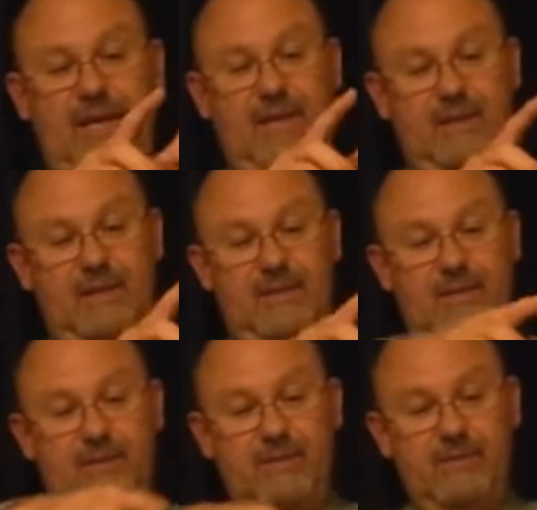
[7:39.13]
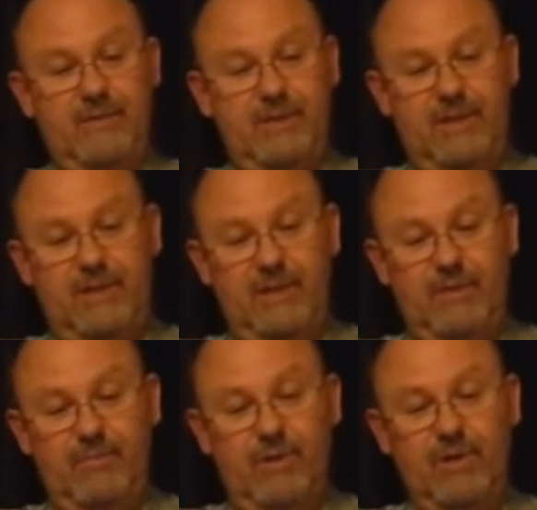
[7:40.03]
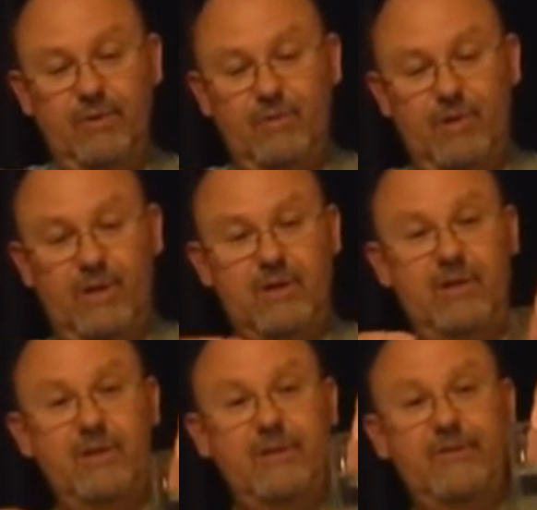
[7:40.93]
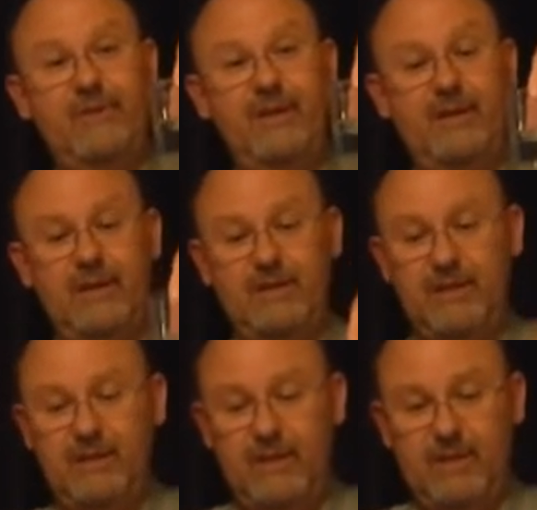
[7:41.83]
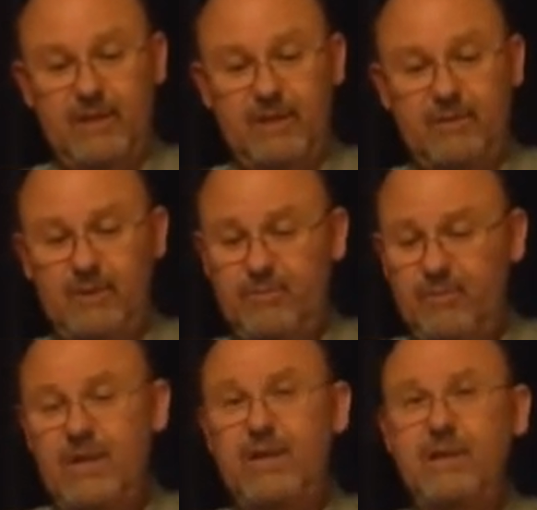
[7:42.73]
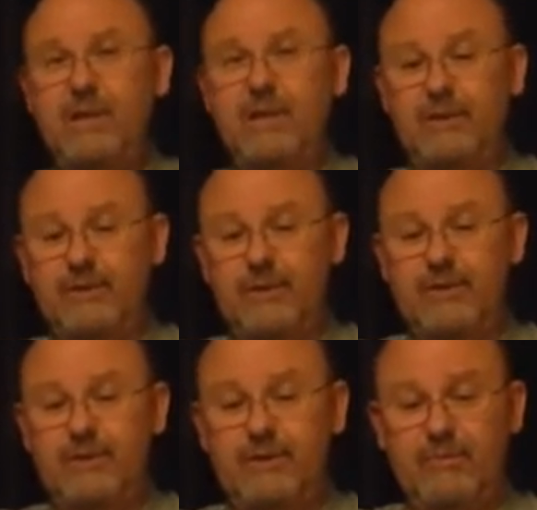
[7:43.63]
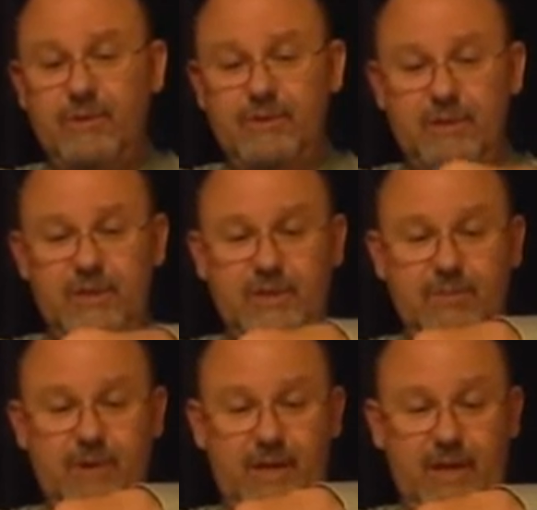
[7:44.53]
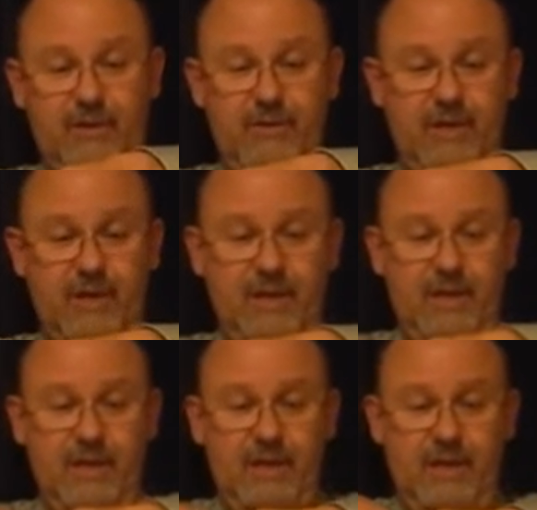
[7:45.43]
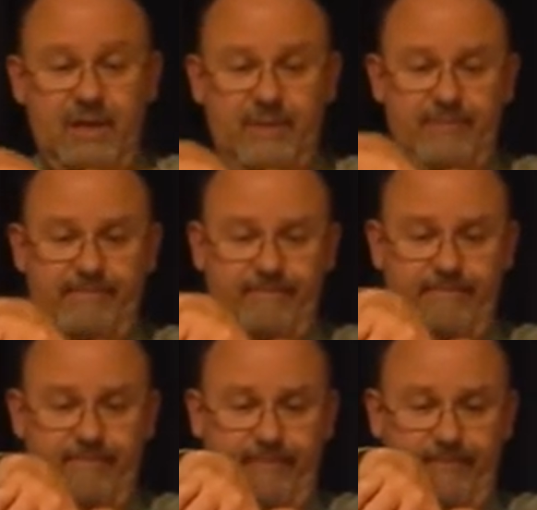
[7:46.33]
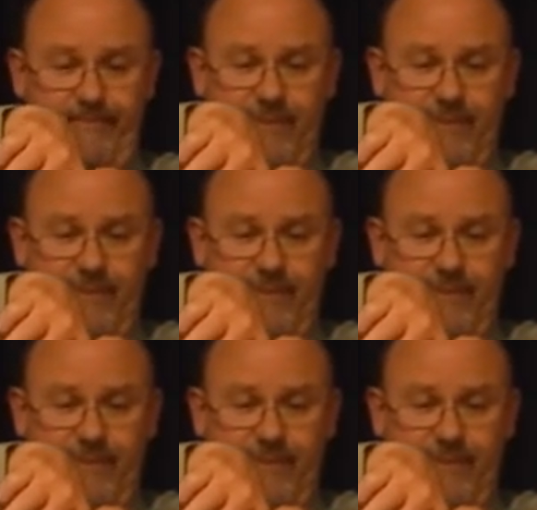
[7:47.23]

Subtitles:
And there's the bottled water. You can see it's pretty clear. There wasn't too much on the tomatoes. Now